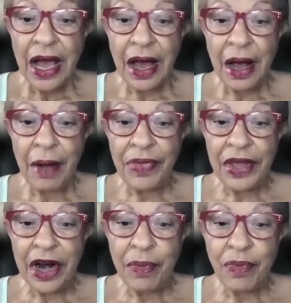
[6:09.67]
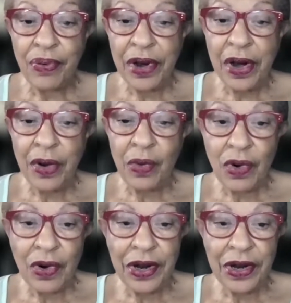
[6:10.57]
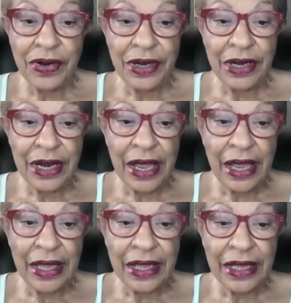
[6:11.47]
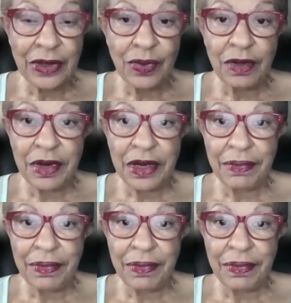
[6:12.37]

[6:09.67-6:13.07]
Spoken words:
And our prayer warrior today is a woman